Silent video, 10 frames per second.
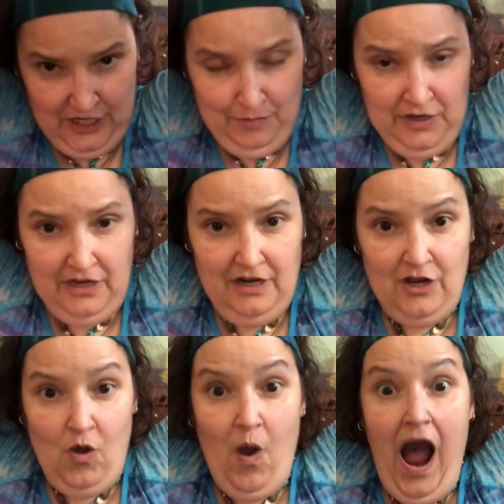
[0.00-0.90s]
up again and
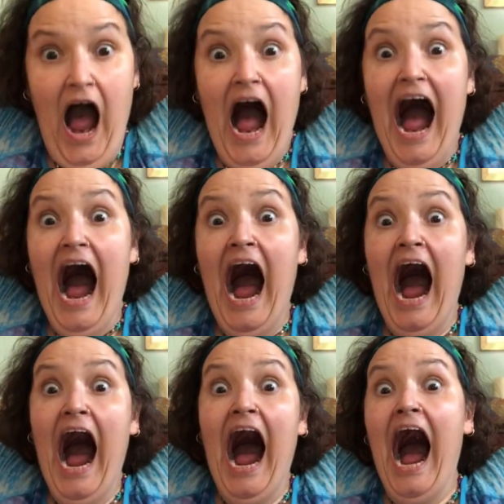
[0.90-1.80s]
go,
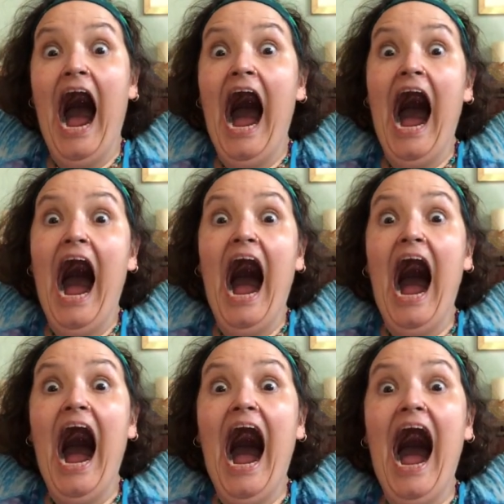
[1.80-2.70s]

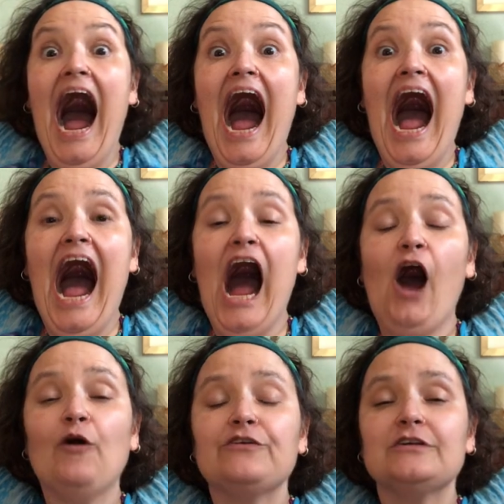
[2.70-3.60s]

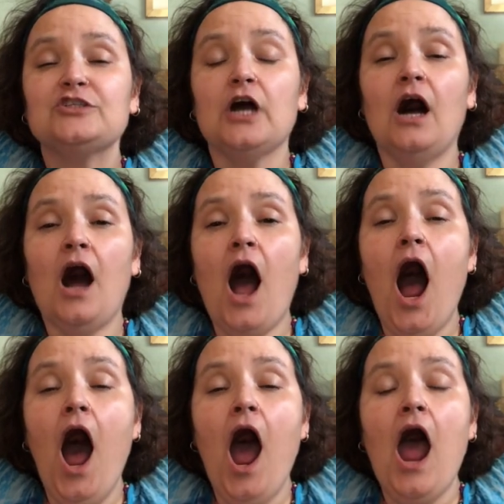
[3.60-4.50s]
ah, with your jaw.
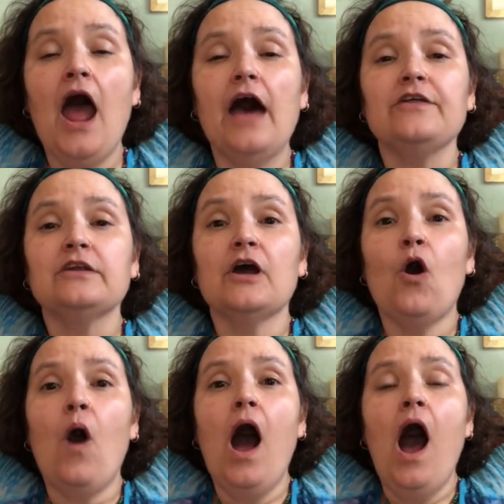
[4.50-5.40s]
And then
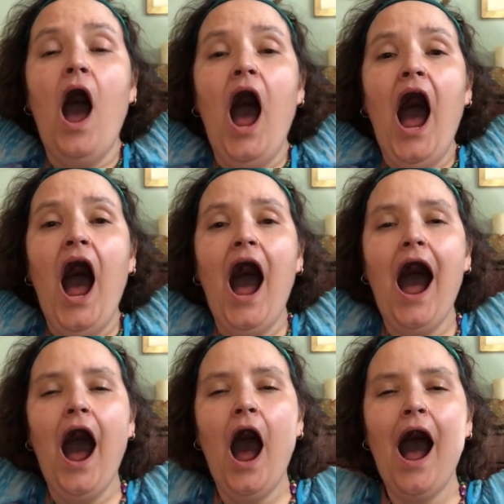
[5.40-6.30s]
go,
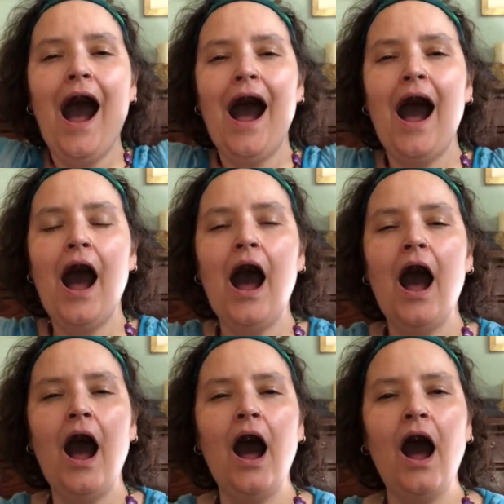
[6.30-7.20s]

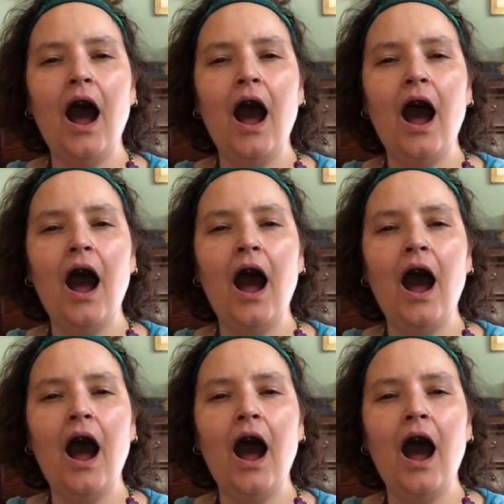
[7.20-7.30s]
ah,